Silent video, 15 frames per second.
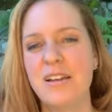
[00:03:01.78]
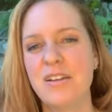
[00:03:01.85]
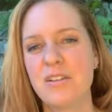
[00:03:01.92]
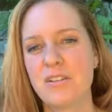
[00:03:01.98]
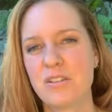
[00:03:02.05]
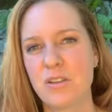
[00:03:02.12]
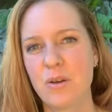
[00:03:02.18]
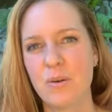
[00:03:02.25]

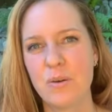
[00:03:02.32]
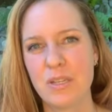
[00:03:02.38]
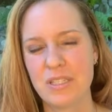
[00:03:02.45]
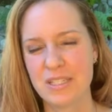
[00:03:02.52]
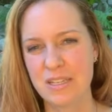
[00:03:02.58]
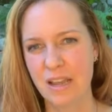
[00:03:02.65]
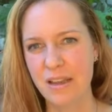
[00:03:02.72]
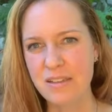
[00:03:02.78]
So
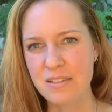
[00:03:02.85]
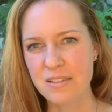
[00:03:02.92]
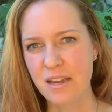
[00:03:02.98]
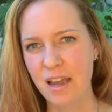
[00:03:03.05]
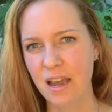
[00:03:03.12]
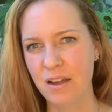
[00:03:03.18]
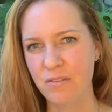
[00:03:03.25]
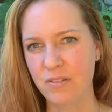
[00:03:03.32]
it's nice to
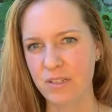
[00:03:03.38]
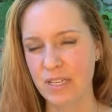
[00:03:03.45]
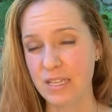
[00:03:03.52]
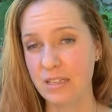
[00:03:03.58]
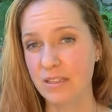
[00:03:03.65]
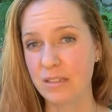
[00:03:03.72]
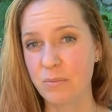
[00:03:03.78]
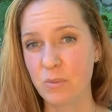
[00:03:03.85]
have a
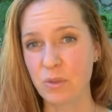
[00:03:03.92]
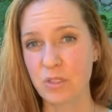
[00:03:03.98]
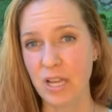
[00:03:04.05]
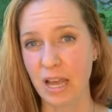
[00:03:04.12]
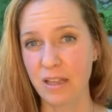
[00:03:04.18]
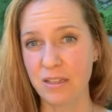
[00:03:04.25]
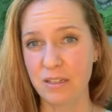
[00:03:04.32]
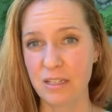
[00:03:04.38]
healing
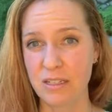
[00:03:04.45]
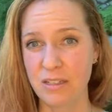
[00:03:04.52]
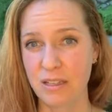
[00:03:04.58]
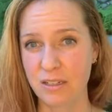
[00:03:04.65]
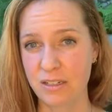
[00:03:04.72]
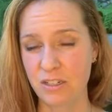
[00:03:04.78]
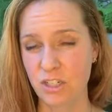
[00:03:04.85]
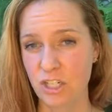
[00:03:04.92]
modality
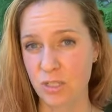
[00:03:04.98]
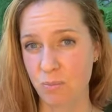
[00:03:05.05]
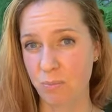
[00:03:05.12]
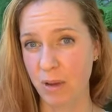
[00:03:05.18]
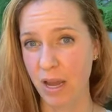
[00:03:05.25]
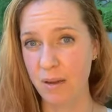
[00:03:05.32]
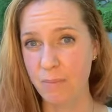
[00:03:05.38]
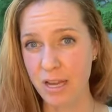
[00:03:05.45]
that can just
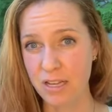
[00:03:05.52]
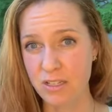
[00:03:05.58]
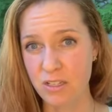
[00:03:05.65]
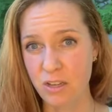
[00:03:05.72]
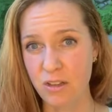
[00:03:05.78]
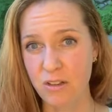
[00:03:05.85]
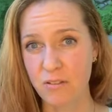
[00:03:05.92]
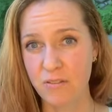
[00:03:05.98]
bypass
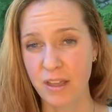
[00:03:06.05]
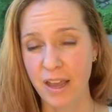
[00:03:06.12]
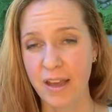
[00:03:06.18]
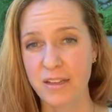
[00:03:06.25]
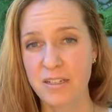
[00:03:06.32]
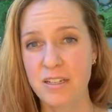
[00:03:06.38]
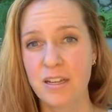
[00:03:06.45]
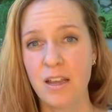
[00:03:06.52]
all of
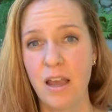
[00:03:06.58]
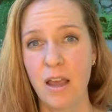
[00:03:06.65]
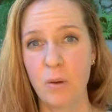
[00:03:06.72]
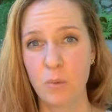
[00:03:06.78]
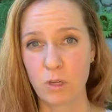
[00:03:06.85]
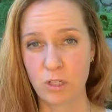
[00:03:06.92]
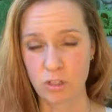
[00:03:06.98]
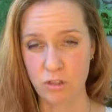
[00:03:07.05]
that and
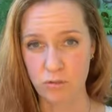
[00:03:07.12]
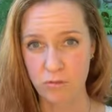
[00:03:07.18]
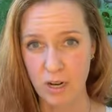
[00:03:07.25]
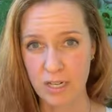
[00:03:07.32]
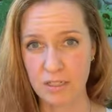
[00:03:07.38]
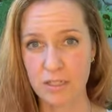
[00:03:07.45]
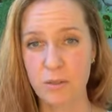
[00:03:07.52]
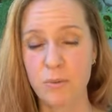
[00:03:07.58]
work
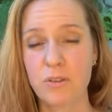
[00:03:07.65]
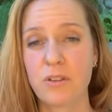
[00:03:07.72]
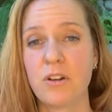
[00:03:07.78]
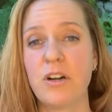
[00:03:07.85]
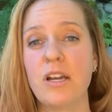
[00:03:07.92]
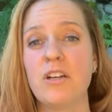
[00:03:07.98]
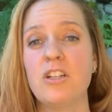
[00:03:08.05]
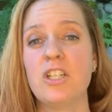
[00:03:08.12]
directly with our
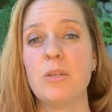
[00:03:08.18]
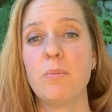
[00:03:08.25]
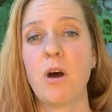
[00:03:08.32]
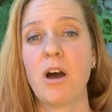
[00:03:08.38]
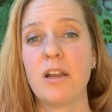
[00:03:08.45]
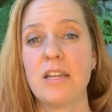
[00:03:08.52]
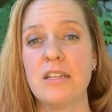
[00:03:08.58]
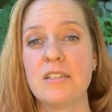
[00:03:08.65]
energy
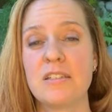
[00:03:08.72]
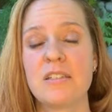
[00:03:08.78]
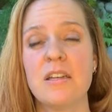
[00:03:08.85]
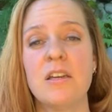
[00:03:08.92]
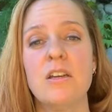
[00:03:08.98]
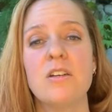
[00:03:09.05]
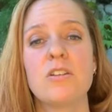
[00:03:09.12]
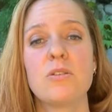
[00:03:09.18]
bodies.
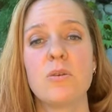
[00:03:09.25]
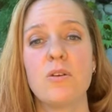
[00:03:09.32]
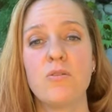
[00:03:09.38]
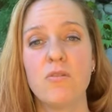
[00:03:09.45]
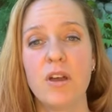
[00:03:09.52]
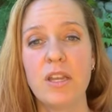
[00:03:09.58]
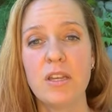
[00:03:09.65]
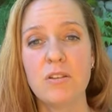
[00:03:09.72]
So I
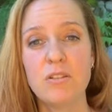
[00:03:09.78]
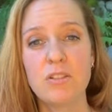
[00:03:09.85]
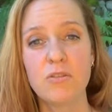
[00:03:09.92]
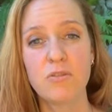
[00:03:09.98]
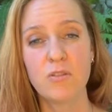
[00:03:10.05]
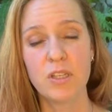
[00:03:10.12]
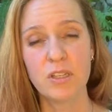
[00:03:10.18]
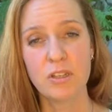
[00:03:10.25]
invite you to
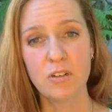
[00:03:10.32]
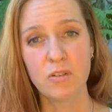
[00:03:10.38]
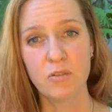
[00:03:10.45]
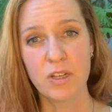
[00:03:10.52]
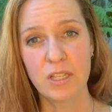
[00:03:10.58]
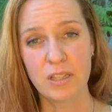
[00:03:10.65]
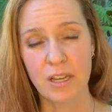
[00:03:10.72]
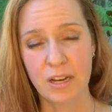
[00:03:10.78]
feel your
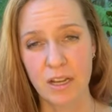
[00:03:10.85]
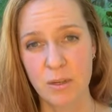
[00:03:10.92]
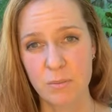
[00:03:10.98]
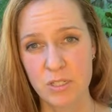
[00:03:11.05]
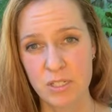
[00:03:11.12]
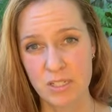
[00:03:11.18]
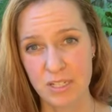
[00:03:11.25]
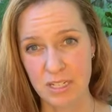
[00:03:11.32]
feet. That
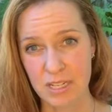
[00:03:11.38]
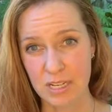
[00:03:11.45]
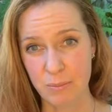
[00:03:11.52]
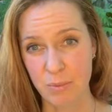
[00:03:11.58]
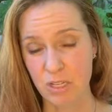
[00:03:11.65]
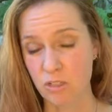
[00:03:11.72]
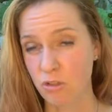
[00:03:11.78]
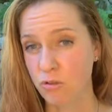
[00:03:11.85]
helps to keep
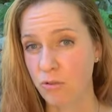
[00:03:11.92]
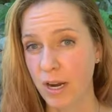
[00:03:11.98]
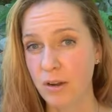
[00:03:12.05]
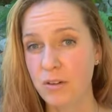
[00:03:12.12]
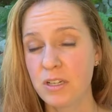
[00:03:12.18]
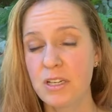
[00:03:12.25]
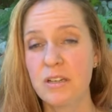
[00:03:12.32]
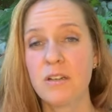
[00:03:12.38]
us
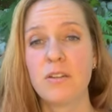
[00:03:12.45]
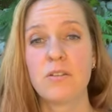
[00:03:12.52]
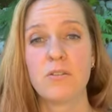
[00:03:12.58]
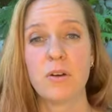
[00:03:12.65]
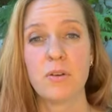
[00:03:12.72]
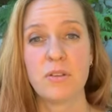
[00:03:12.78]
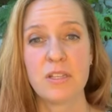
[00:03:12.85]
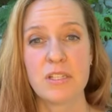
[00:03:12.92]
grounded
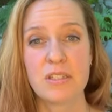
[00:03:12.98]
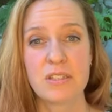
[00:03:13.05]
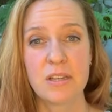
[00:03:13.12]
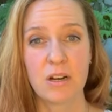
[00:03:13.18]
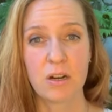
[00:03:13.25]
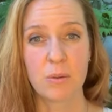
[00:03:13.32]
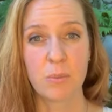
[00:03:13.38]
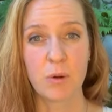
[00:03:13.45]
throughout this
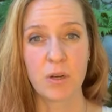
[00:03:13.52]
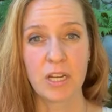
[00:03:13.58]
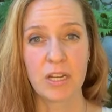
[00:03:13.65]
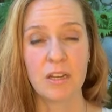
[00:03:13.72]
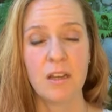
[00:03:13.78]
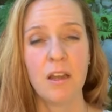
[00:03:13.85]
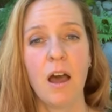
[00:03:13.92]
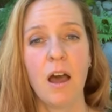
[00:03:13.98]
ceremony.
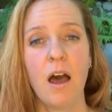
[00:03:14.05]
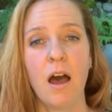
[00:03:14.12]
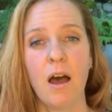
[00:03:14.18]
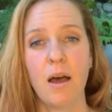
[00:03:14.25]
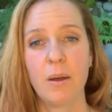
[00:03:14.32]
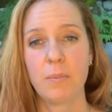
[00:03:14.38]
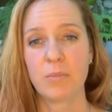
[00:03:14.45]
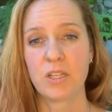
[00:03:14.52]

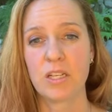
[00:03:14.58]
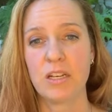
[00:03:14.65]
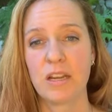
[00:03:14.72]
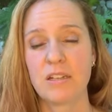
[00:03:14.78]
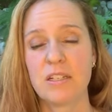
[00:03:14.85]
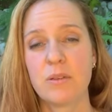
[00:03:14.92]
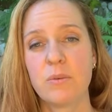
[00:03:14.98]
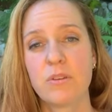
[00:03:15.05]

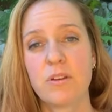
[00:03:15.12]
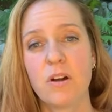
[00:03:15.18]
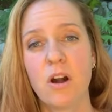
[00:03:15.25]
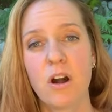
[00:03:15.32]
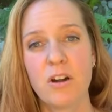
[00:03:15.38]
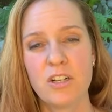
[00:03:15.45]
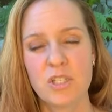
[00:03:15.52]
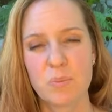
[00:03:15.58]
Connecting with our
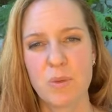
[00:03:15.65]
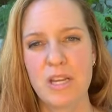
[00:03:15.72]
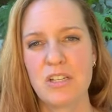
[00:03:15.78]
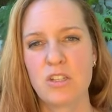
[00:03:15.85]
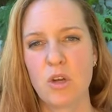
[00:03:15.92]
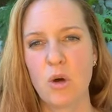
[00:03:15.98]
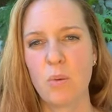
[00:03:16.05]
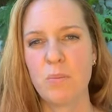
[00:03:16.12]
heart
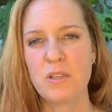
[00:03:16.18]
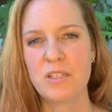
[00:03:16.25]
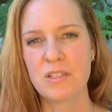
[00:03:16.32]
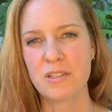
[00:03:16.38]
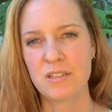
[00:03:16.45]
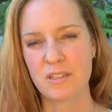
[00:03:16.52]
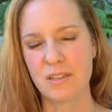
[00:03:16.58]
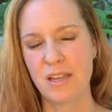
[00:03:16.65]
space opens
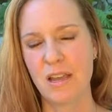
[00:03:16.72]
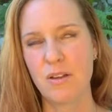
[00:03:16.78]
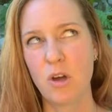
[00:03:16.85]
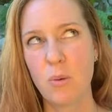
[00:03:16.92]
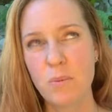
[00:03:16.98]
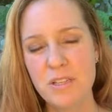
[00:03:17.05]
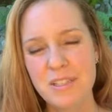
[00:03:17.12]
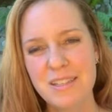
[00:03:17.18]

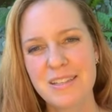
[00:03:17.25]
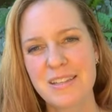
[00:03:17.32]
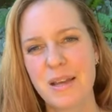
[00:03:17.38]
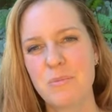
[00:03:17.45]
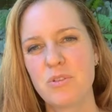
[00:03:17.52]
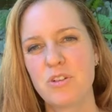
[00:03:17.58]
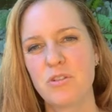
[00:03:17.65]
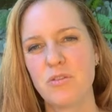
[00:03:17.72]
us
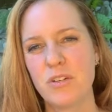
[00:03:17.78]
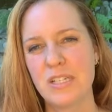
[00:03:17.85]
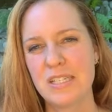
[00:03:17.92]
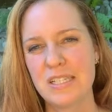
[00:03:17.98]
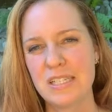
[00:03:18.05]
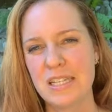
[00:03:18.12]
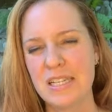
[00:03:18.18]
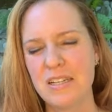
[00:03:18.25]
up to
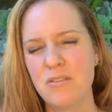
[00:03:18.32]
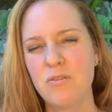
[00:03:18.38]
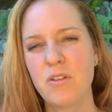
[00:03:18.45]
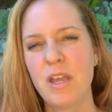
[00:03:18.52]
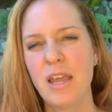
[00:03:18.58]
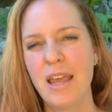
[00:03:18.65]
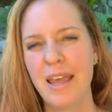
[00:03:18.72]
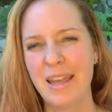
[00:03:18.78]
receive
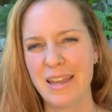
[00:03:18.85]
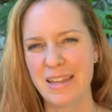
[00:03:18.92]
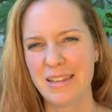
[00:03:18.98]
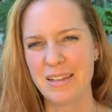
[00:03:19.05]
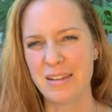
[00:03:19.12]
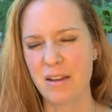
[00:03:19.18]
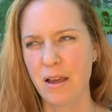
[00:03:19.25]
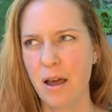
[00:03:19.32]

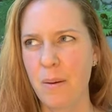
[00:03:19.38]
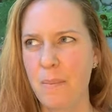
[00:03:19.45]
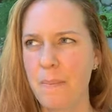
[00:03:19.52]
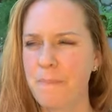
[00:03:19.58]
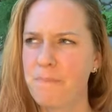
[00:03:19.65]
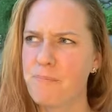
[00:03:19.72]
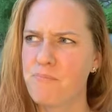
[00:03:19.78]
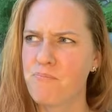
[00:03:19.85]
in
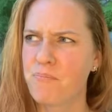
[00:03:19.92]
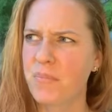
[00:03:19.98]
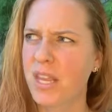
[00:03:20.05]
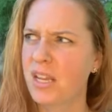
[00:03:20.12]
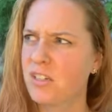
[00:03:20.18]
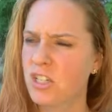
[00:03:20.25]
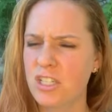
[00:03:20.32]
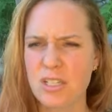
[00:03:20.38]

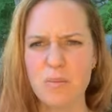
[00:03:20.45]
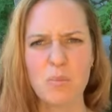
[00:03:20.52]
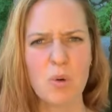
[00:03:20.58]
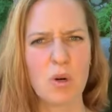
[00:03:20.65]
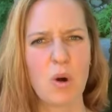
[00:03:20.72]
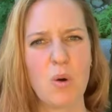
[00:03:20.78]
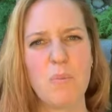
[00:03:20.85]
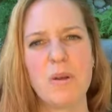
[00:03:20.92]
just a
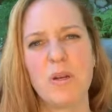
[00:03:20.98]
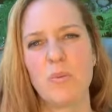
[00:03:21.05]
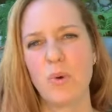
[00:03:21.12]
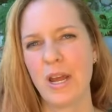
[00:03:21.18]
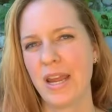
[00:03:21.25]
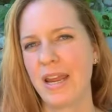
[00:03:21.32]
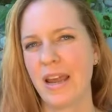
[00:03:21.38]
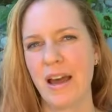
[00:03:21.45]
more open
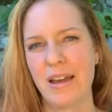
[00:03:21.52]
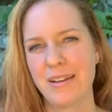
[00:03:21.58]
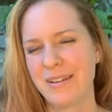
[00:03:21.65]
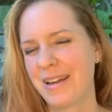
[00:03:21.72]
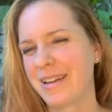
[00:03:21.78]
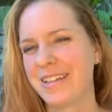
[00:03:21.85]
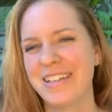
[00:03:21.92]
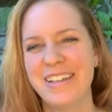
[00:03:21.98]
way.
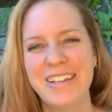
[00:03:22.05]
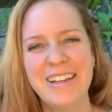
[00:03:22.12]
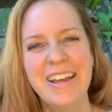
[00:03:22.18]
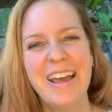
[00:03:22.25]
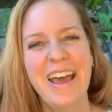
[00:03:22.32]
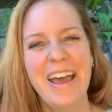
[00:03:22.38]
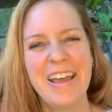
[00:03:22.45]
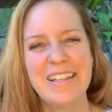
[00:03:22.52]

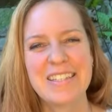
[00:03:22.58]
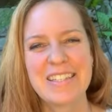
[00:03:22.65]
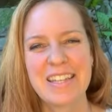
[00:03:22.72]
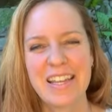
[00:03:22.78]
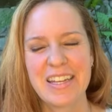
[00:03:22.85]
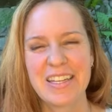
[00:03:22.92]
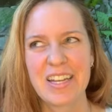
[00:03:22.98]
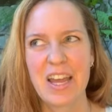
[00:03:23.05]
It's
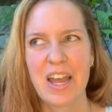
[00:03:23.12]
like